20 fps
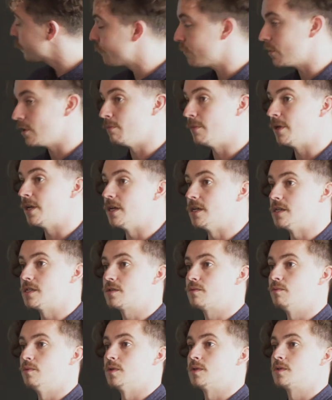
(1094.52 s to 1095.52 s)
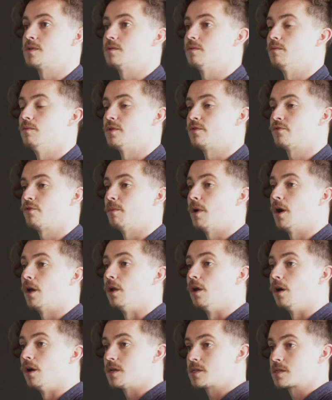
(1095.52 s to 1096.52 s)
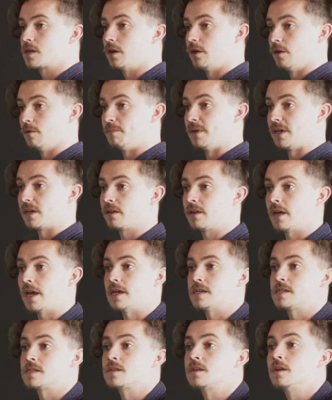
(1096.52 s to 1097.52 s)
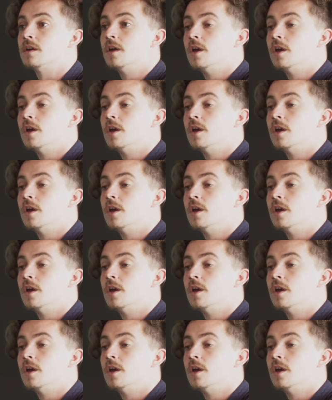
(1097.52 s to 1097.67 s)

three minutes was, was from our last kind of big test